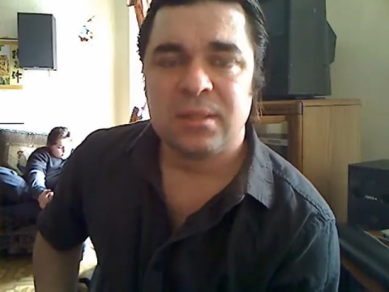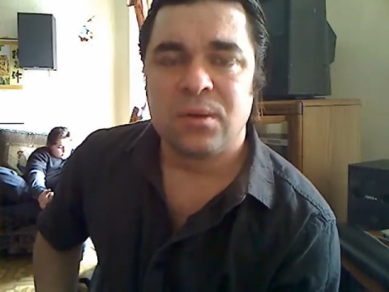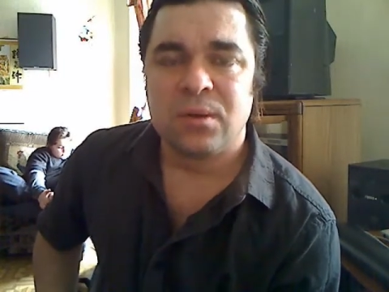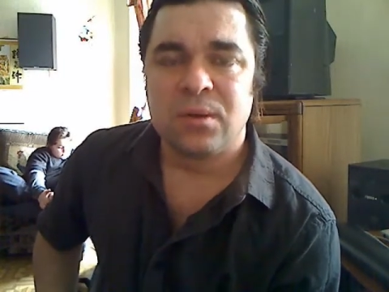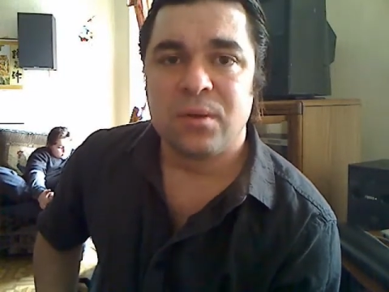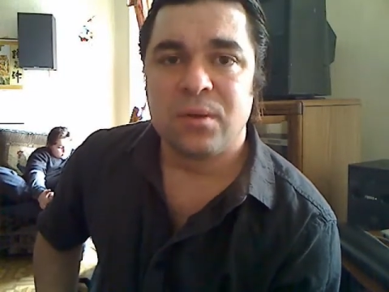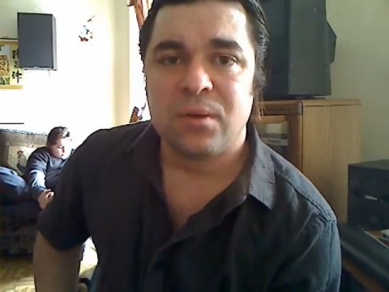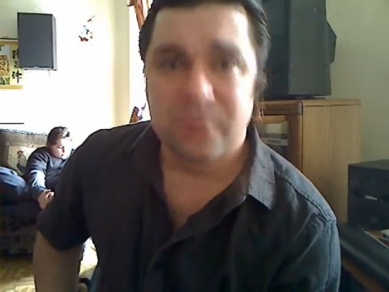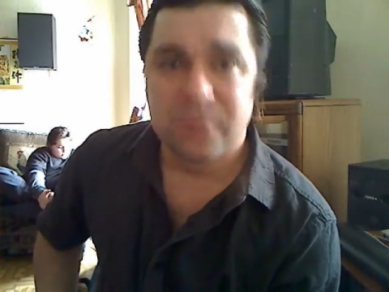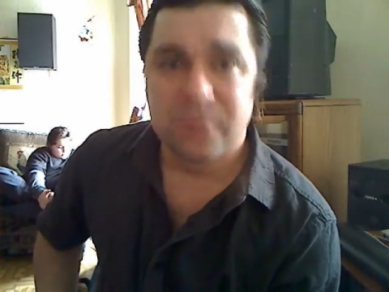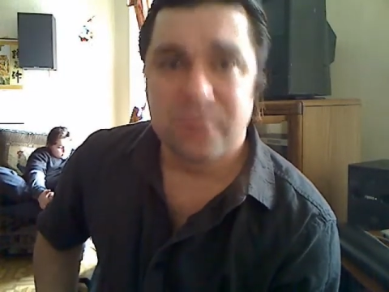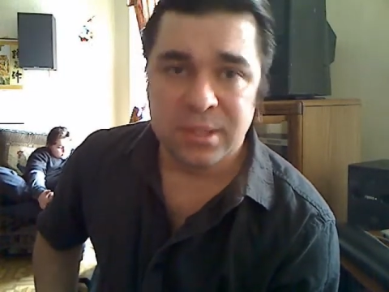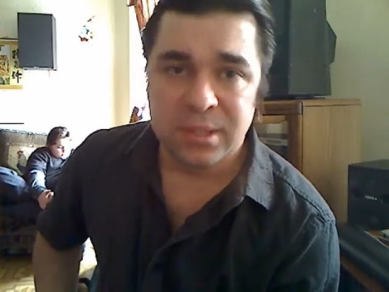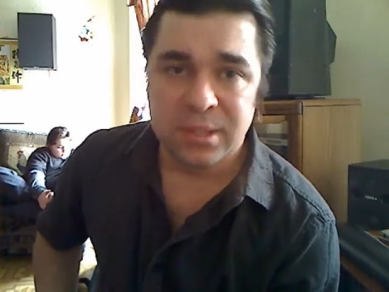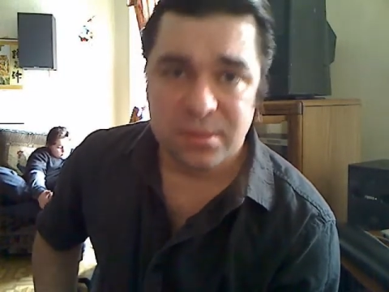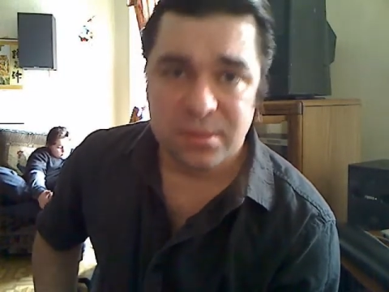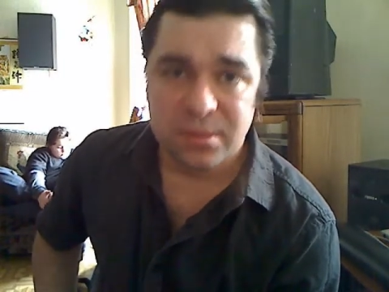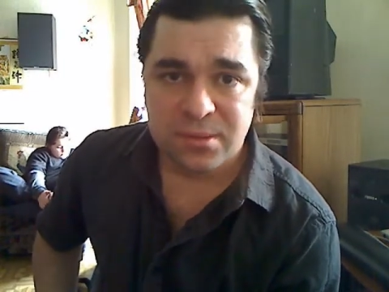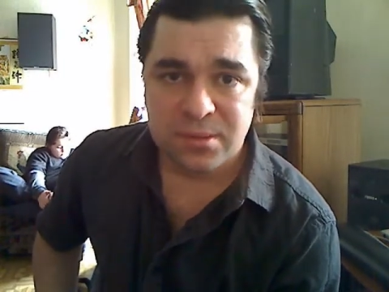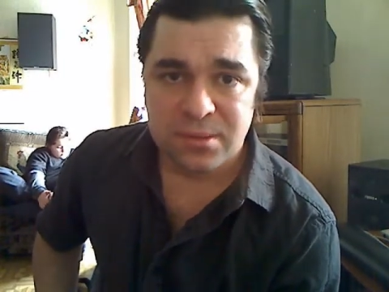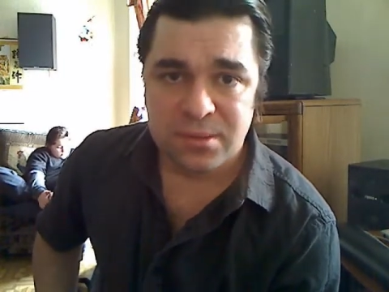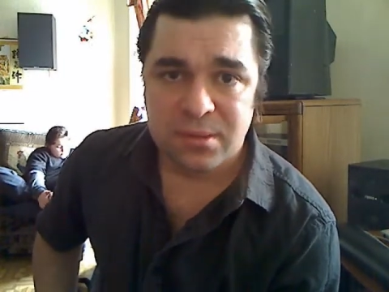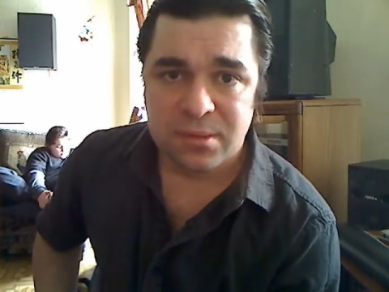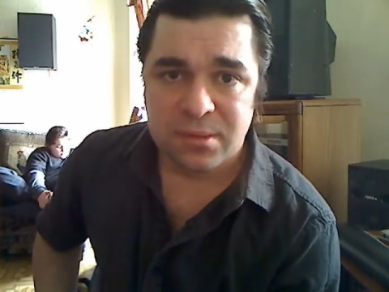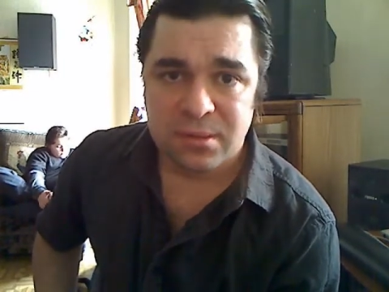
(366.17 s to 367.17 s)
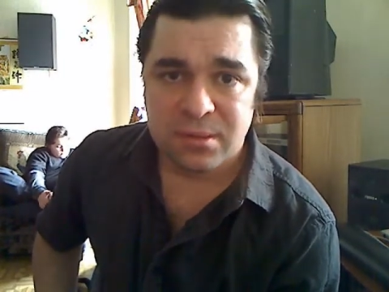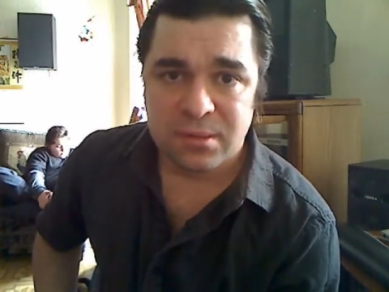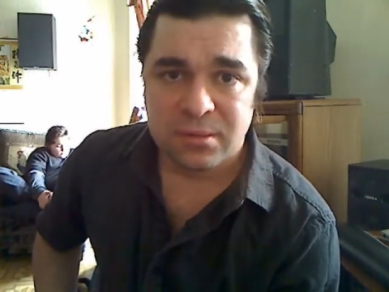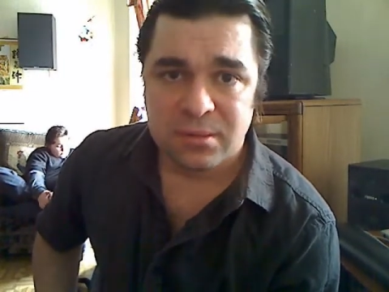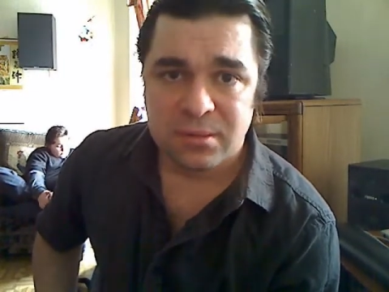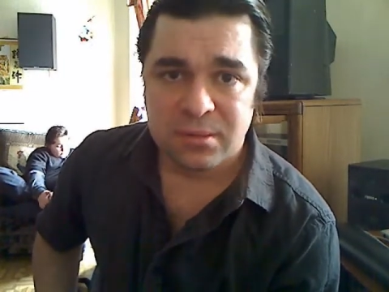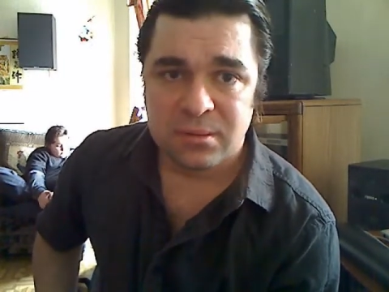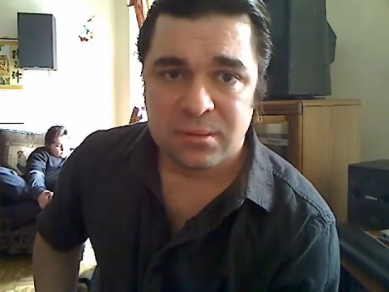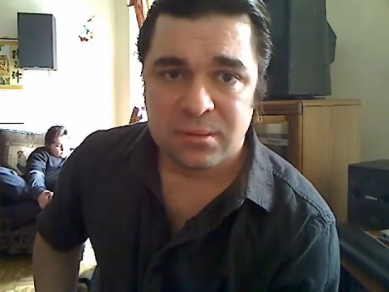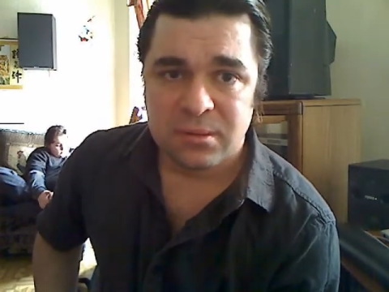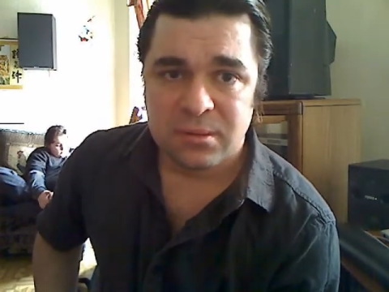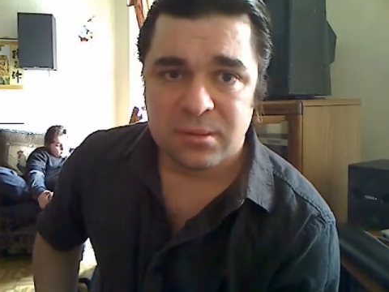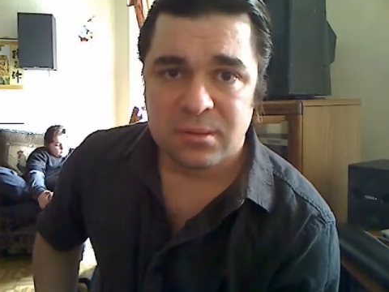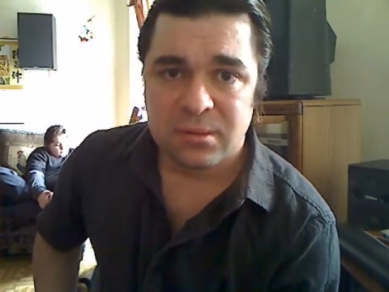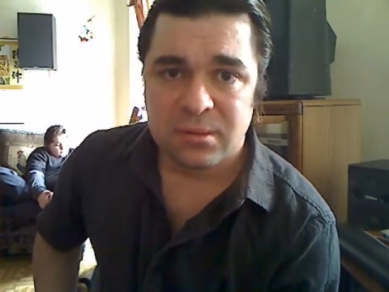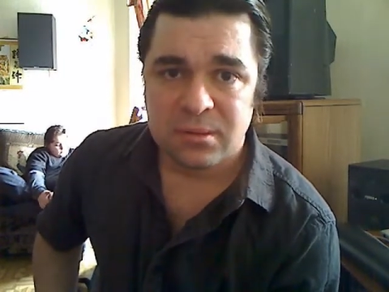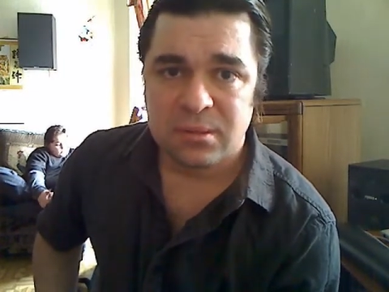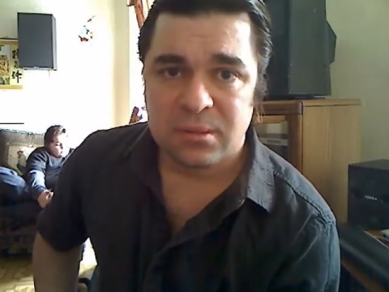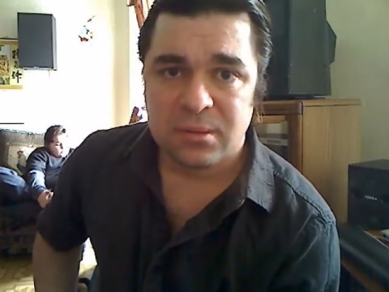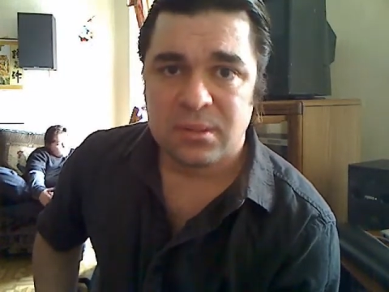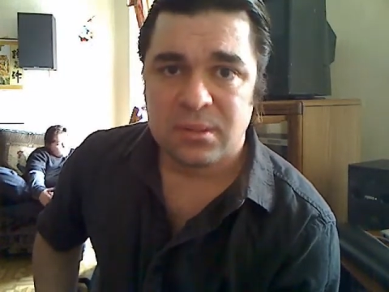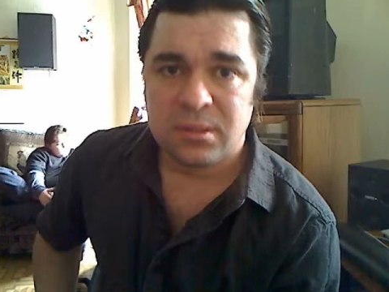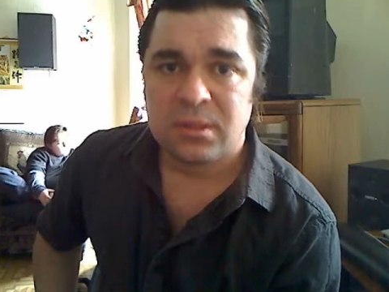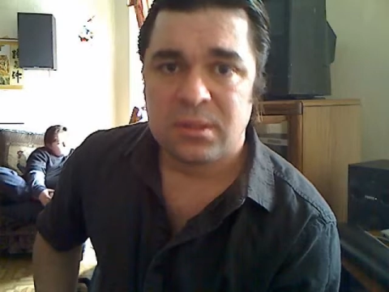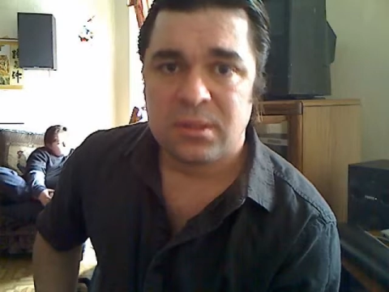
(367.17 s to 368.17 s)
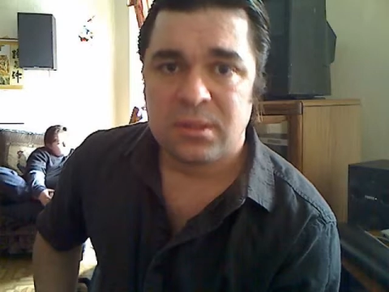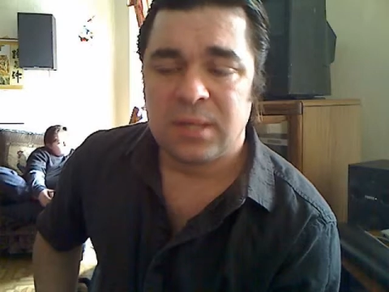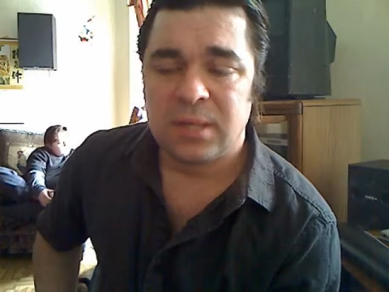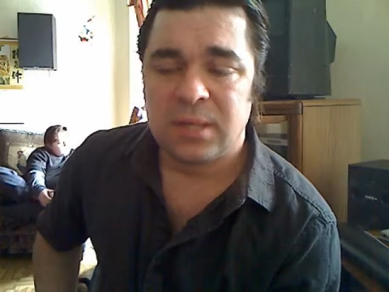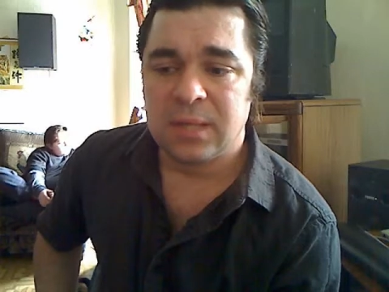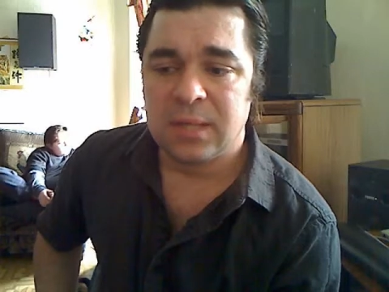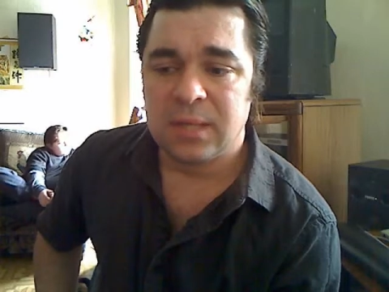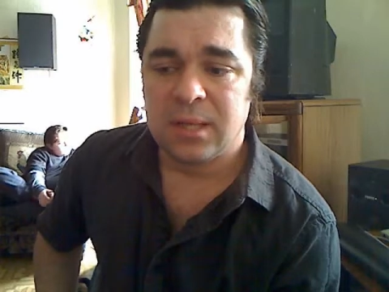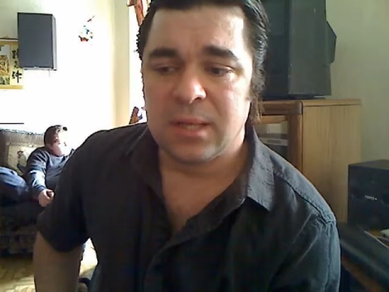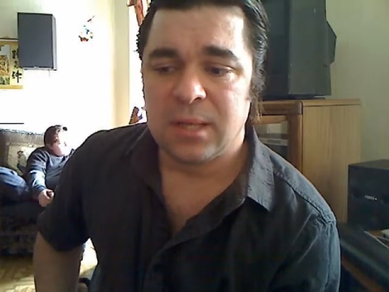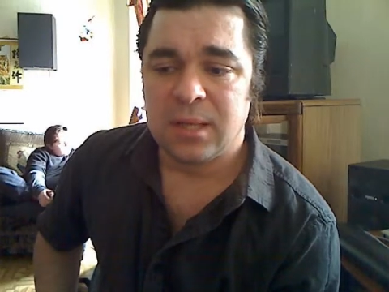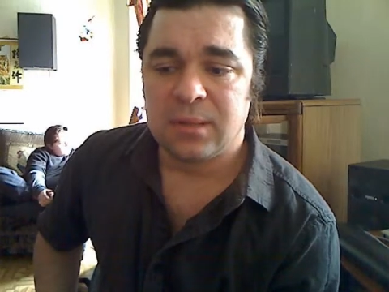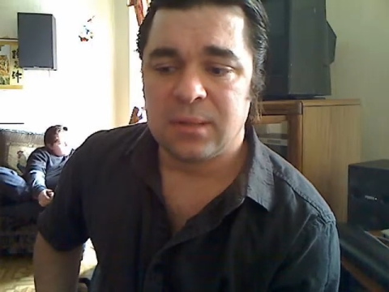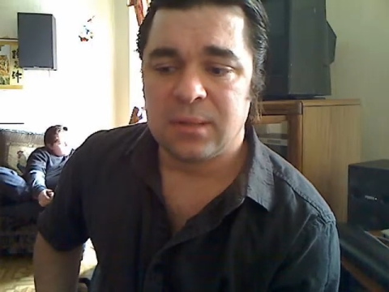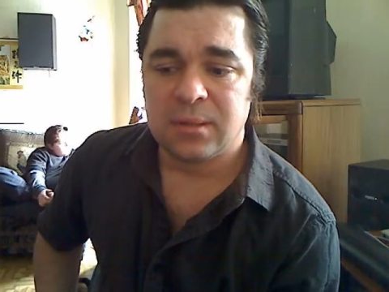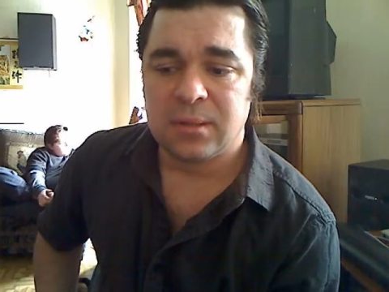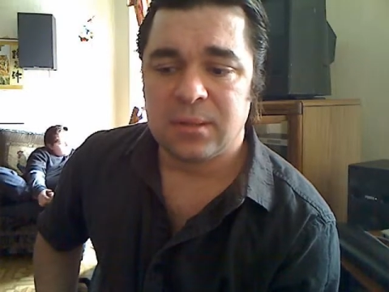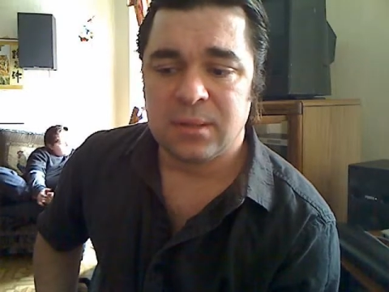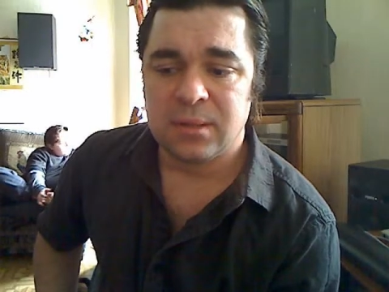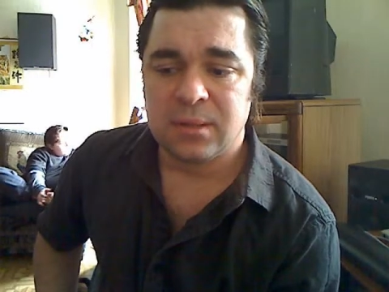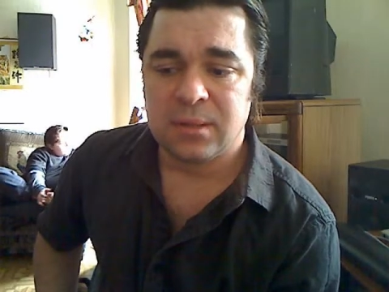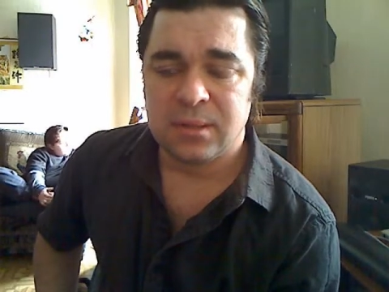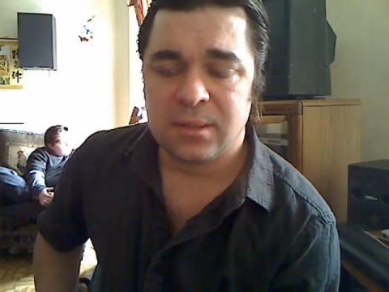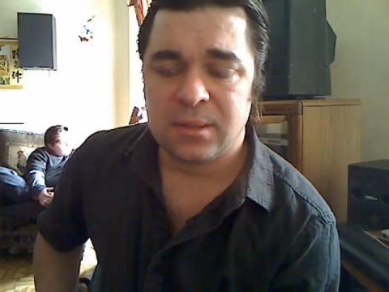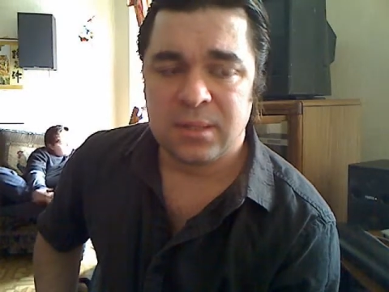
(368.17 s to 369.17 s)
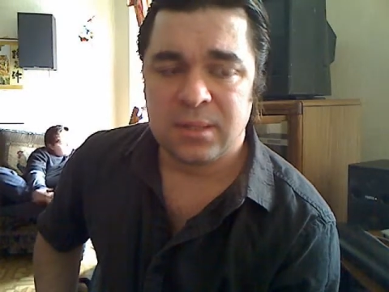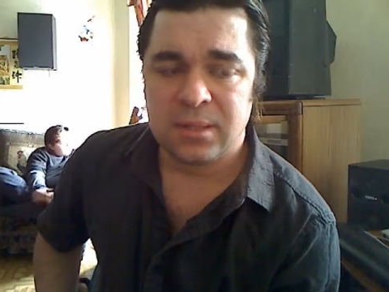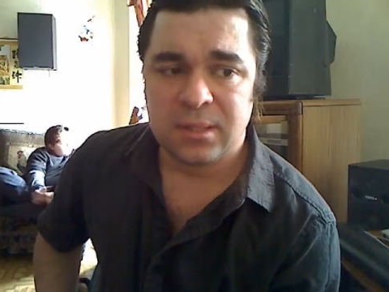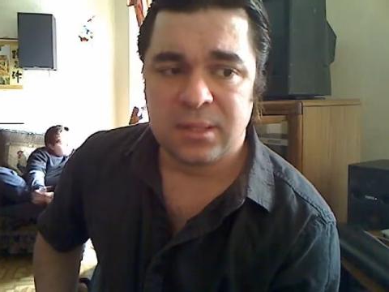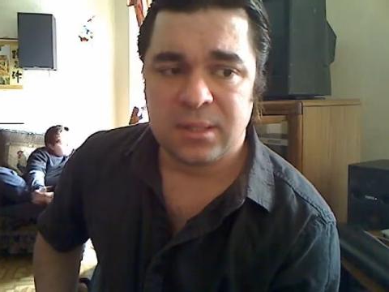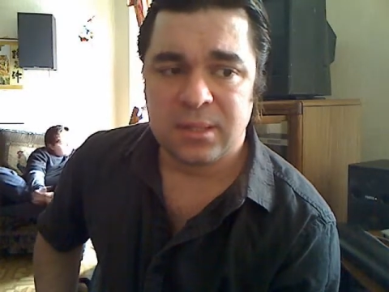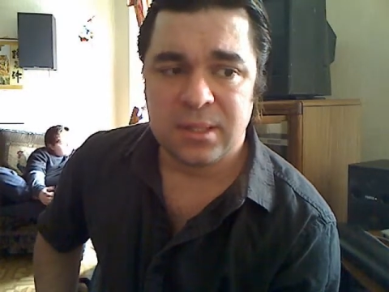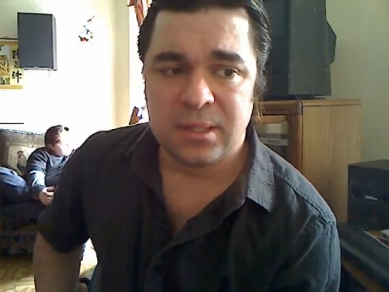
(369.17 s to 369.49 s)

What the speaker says: over years, and